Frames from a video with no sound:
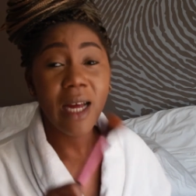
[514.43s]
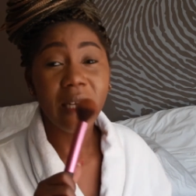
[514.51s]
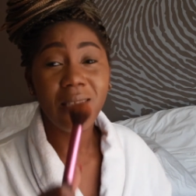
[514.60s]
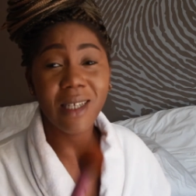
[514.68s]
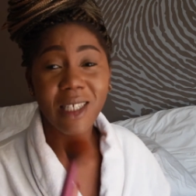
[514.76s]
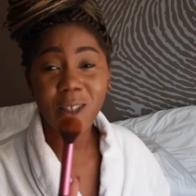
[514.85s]

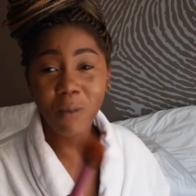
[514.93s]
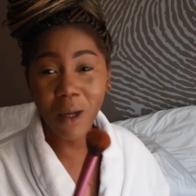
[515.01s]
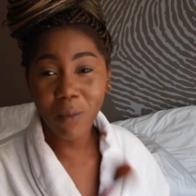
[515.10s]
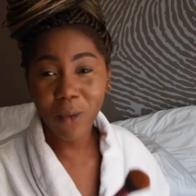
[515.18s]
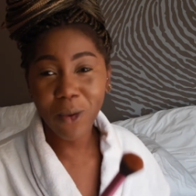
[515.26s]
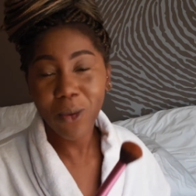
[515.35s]
These
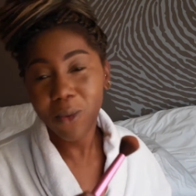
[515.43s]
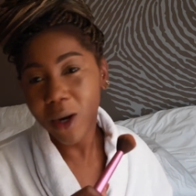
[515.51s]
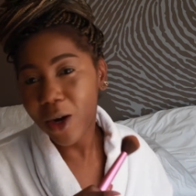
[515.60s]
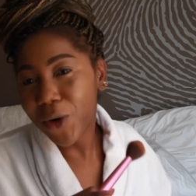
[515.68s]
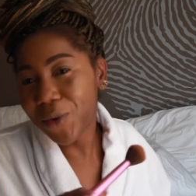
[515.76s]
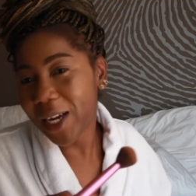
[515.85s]
people were
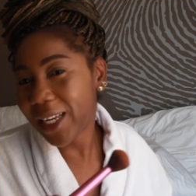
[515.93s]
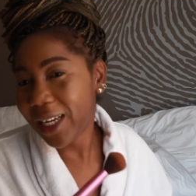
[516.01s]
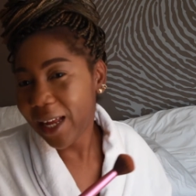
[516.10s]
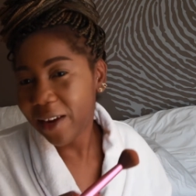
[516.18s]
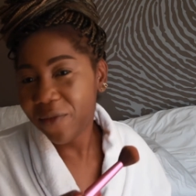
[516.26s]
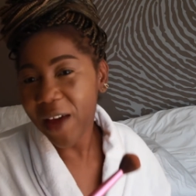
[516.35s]
already
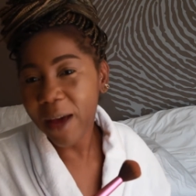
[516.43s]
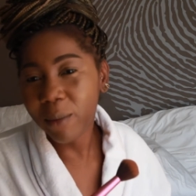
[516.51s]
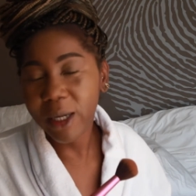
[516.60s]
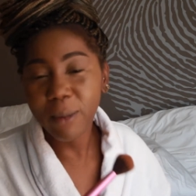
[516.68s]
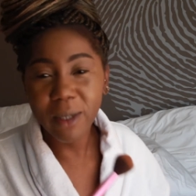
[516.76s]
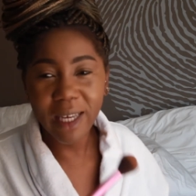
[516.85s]
like
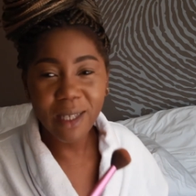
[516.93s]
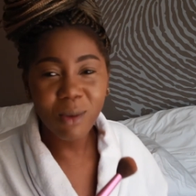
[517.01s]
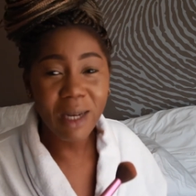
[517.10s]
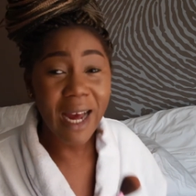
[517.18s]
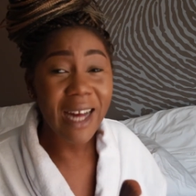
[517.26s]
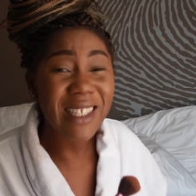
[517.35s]
family, but guess
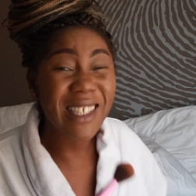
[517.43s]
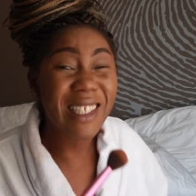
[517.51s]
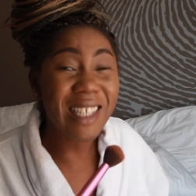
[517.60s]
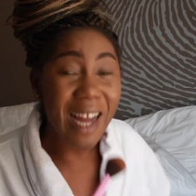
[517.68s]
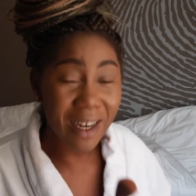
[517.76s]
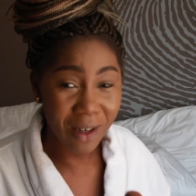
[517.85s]
what? I had to
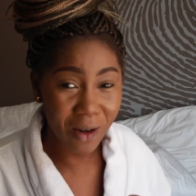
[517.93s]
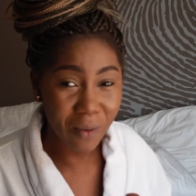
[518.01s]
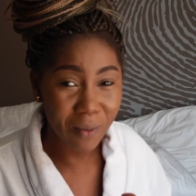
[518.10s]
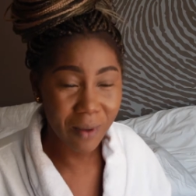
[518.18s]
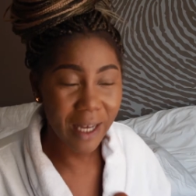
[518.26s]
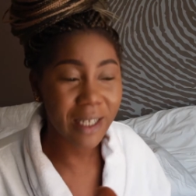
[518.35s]
stand
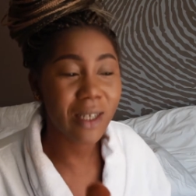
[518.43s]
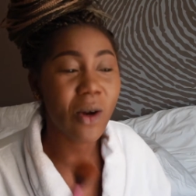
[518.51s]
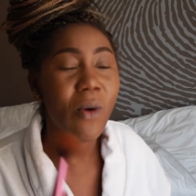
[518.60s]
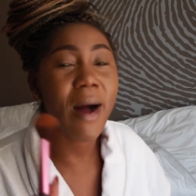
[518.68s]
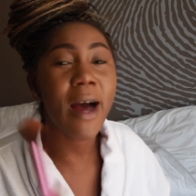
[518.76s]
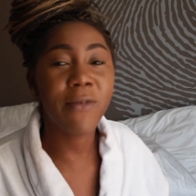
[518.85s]
up and
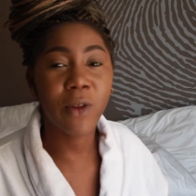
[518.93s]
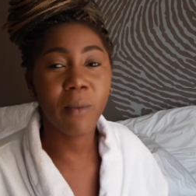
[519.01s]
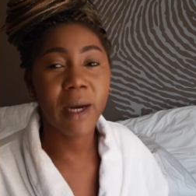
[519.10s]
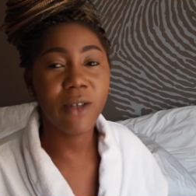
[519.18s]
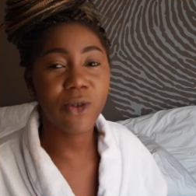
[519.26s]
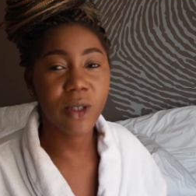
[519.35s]
go after
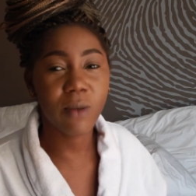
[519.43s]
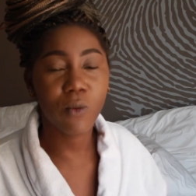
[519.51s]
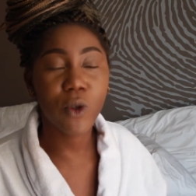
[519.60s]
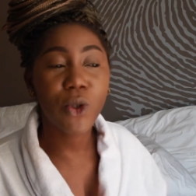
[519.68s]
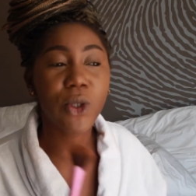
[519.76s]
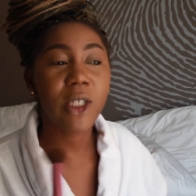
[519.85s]
my dream,
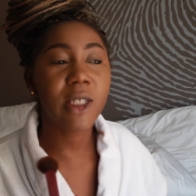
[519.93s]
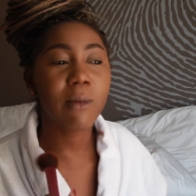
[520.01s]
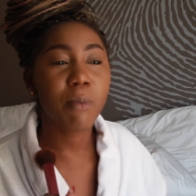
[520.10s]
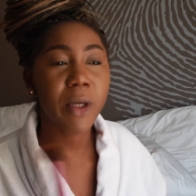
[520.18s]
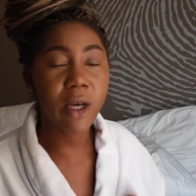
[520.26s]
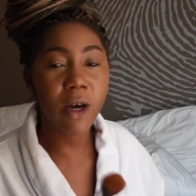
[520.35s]
which was
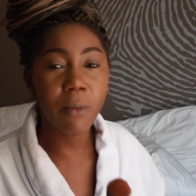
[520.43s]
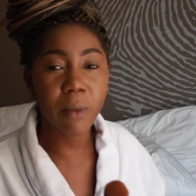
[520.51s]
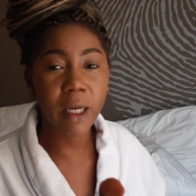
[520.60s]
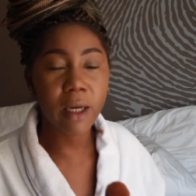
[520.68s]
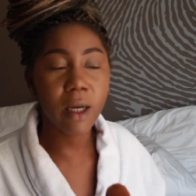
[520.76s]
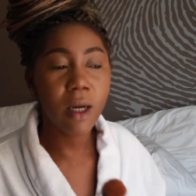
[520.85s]

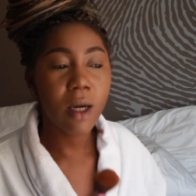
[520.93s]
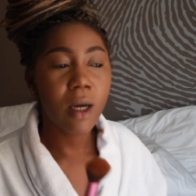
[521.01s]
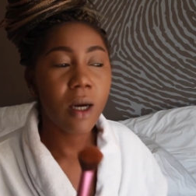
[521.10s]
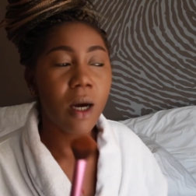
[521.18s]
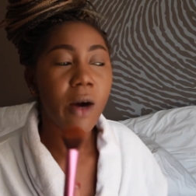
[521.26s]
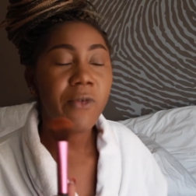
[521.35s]
becoming
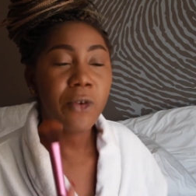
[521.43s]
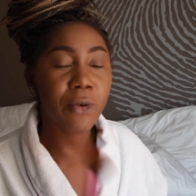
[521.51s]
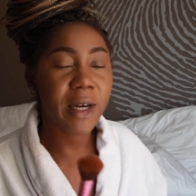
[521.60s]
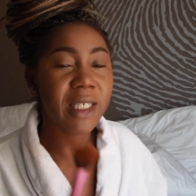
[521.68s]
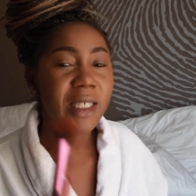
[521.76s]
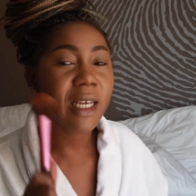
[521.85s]
a
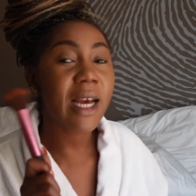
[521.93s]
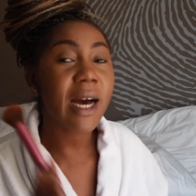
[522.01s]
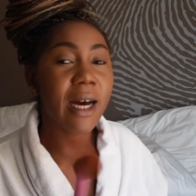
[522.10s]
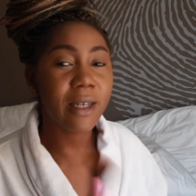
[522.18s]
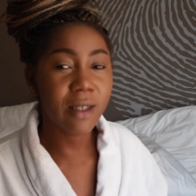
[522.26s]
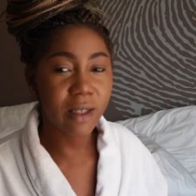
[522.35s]
forensic
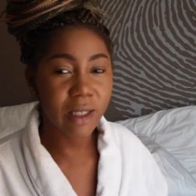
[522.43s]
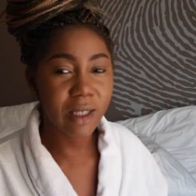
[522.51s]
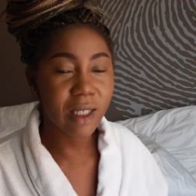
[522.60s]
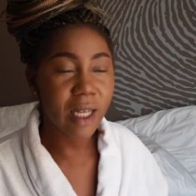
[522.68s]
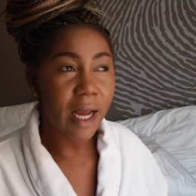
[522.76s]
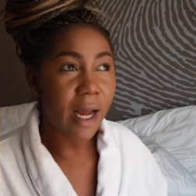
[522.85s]

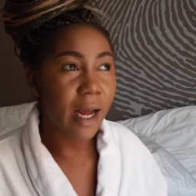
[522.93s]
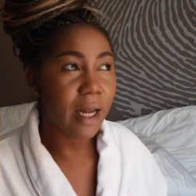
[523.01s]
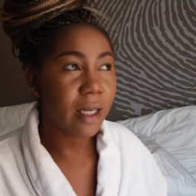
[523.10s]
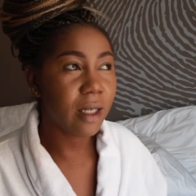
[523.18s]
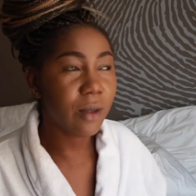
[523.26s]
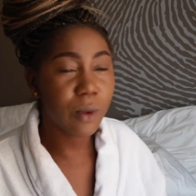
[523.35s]
analyst.
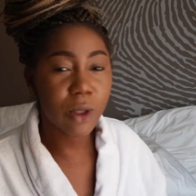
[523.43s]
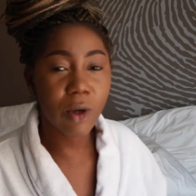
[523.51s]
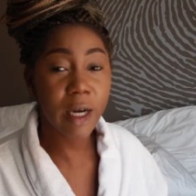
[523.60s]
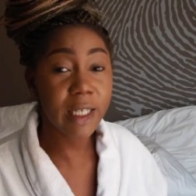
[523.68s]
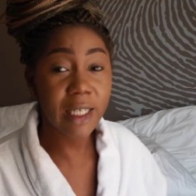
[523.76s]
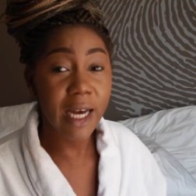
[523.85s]
And it was
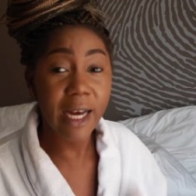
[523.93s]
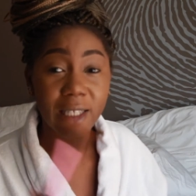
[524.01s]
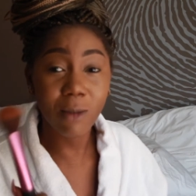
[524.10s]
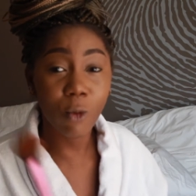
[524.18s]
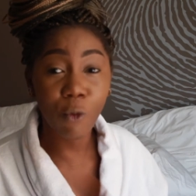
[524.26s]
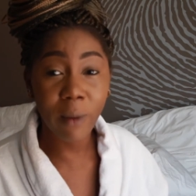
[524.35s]
crazy. I had
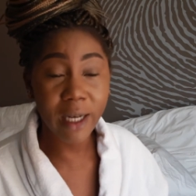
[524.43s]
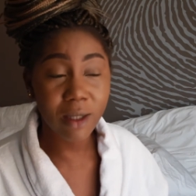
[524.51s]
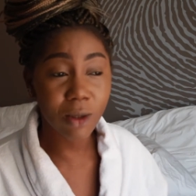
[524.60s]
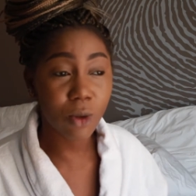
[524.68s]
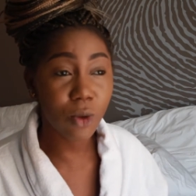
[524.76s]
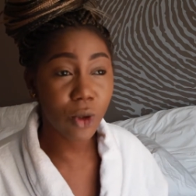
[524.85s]
to move back
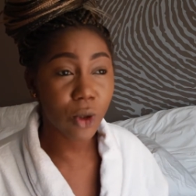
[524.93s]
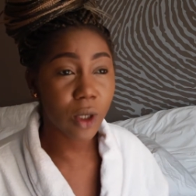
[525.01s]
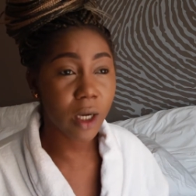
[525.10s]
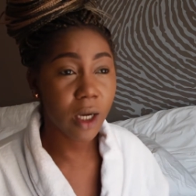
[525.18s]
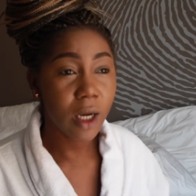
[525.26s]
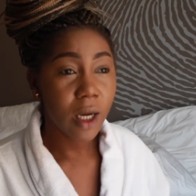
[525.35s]
to New York.